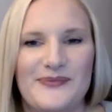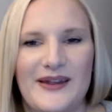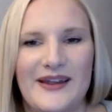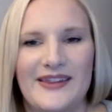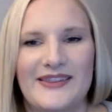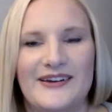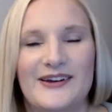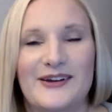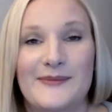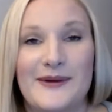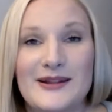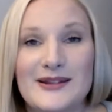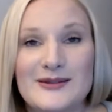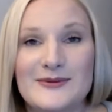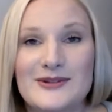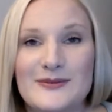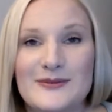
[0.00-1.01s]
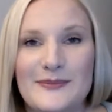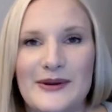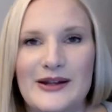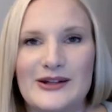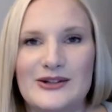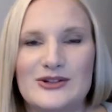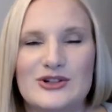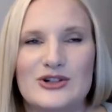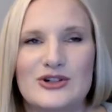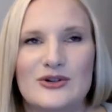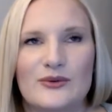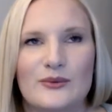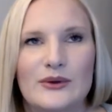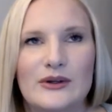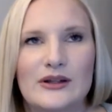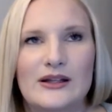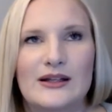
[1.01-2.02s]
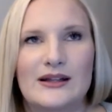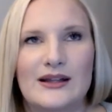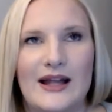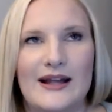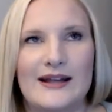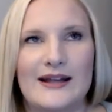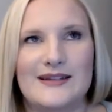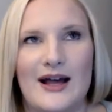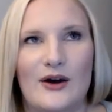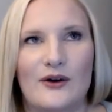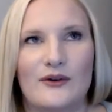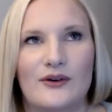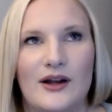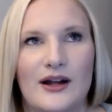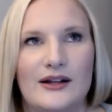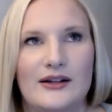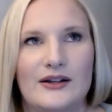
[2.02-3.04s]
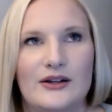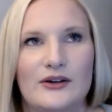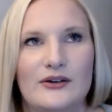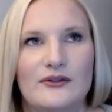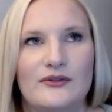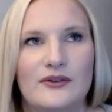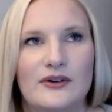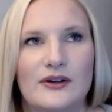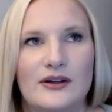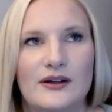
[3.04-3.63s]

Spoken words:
the commencement speech really lays out kind of,